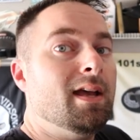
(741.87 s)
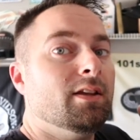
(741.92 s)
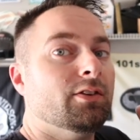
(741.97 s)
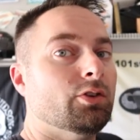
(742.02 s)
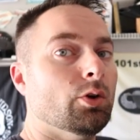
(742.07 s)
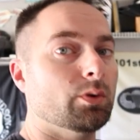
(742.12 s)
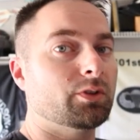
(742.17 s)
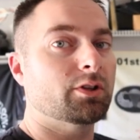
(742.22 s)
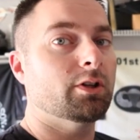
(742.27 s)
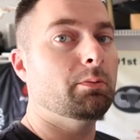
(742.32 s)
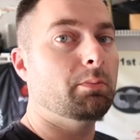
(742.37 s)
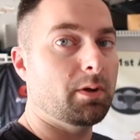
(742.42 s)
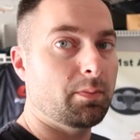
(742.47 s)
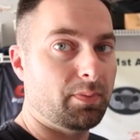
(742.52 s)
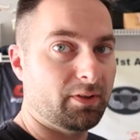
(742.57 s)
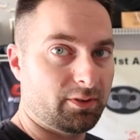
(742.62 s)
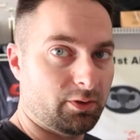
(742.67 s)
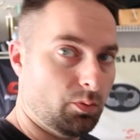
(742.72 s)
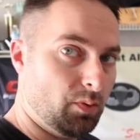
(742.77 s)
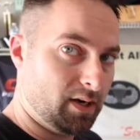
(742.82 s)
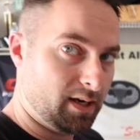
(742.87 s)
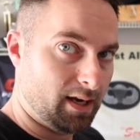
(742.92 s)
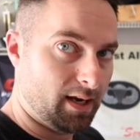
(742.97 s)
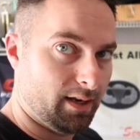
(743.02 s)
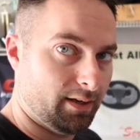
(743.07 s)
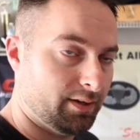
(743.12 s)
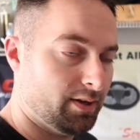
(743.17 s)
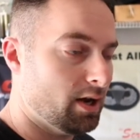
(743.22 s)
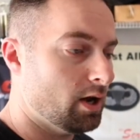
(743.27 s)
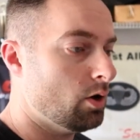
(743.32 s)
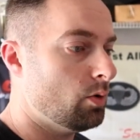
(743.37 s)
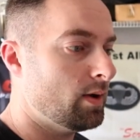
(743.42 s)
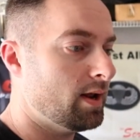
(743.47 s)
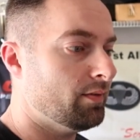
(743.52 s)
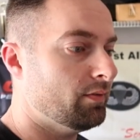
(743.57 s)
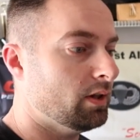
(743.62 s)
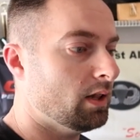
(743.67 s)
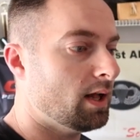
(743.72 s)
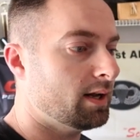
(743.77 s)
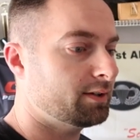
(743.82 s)
So it's going to be a busy weekend. We
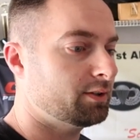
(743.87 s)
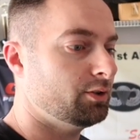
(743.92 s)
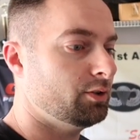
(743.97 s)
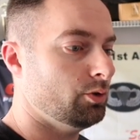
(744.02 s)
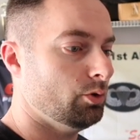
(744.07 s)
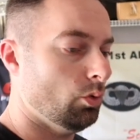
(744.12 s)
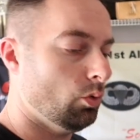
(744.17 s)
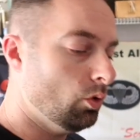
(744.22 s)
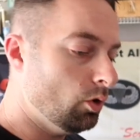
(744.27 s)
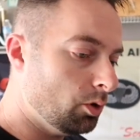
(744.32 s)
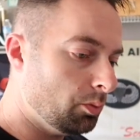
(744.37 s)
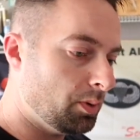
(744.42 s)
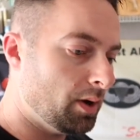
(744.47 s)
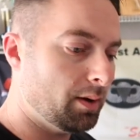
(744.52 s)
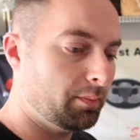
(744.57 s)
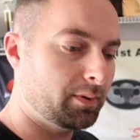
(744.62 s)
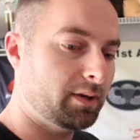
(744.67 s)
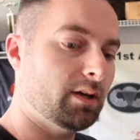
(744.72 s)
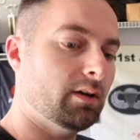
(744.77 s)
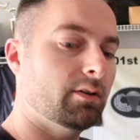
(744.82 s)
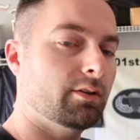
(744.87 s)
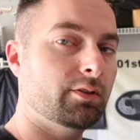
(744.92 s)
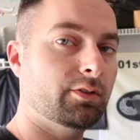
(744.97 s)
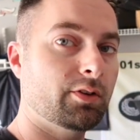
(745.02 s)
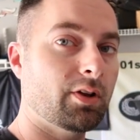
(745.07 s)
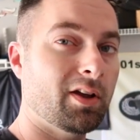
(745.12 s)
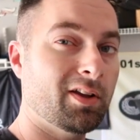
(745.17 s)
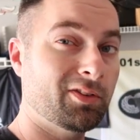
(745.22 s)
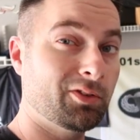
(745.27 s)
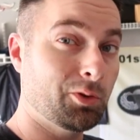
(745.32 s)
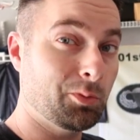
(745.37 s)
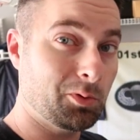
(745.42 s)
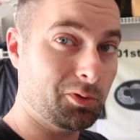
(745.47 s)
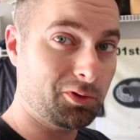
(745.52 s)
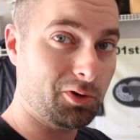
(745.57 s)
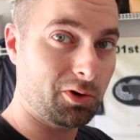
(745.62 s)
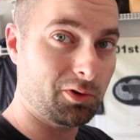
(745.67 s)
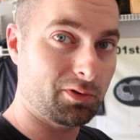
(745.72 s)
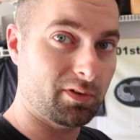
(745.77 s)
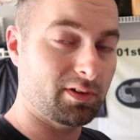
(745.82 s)
have a lot to do. Oil pump gears,
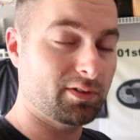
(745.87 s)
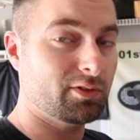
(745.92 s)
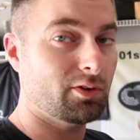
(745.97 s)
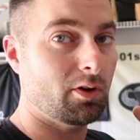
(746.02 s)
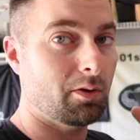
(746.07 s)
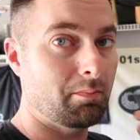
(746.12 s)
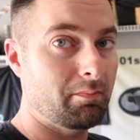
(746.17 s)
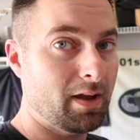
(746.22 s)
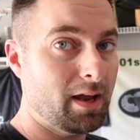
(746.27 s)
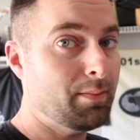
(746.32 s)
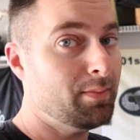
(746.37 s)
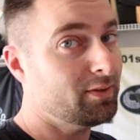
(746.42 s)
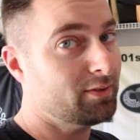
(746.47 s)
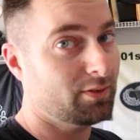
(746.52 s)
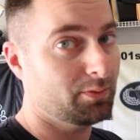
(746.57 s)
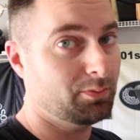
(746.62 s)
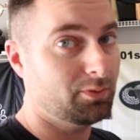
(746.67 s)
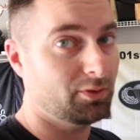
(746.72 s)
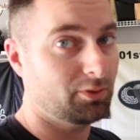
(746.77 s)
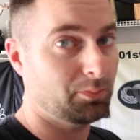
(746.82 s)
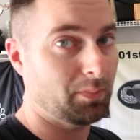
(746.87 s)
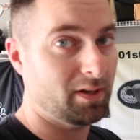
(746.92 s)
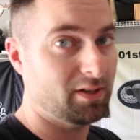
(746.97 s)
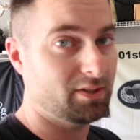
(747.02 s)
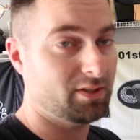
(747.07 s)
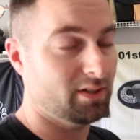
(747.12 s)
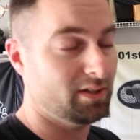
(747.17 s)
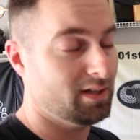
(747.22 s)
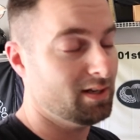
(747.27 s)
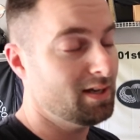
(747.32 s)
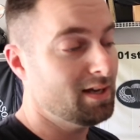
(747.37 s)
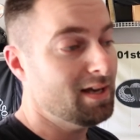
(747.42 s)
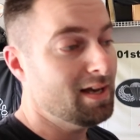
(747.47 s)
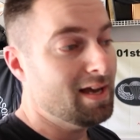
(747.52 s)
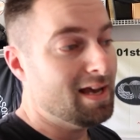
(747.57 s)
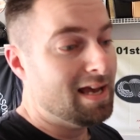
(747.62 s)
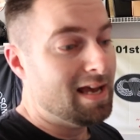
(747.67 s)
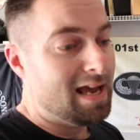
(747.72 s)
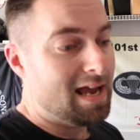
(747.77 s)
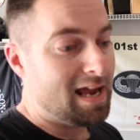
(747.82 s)
supercharger install, maybe some suspension.
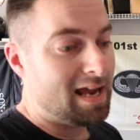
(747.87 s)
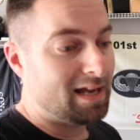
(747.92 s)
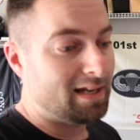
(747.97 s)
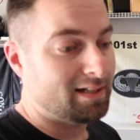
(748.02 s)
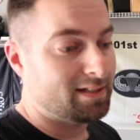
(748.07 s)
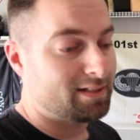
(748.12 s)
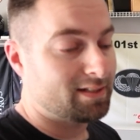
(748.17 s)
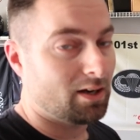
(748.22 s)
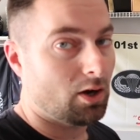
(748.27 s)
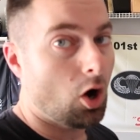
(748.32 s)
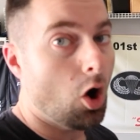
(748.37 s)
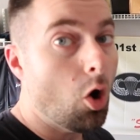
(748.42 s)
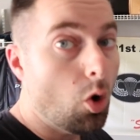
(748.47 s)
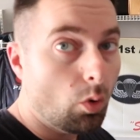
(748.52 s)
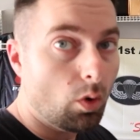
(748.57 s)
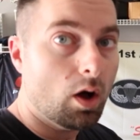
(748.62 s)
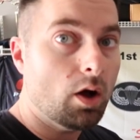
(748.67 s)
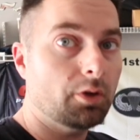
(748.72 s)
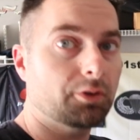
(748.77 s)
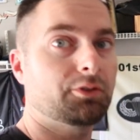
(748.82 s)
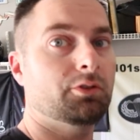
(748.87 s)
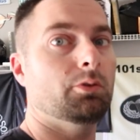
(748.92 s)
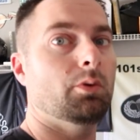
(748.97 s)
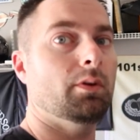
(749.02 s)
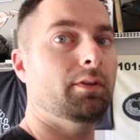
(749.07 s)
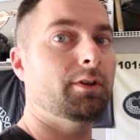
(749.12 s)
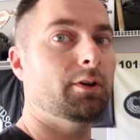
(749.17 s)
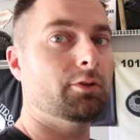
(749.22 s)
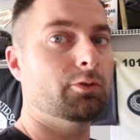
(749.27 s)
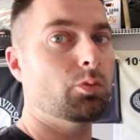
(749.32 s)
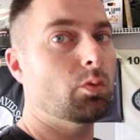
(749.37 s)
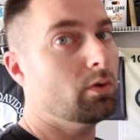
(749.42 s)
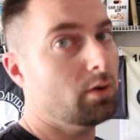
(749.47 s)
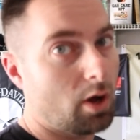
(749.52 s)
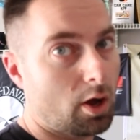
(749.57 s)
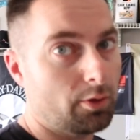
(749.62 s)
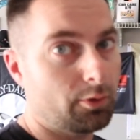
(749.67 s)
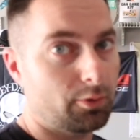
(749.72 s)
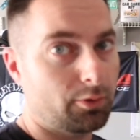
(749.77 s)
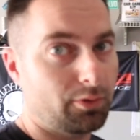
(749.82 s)
And also there's one
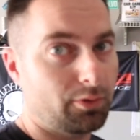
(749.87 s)
other